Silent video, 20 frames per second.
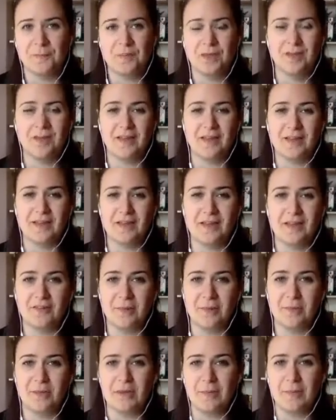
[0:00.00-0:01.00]
And that can
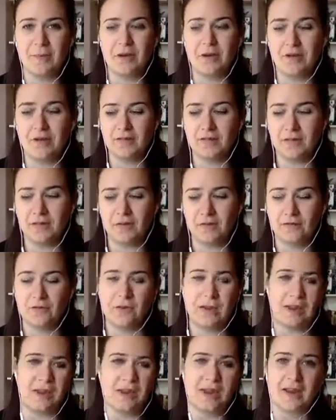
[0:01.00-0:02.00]
actually be a part of
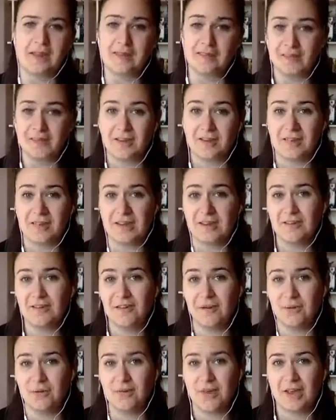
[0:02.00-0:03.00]
getting exercise
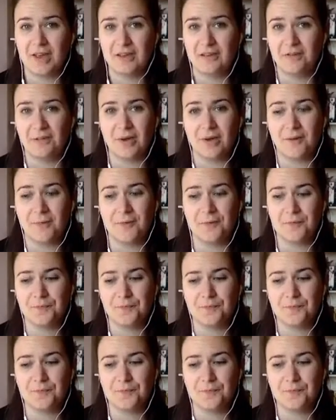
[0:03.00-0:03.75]
into your day as well.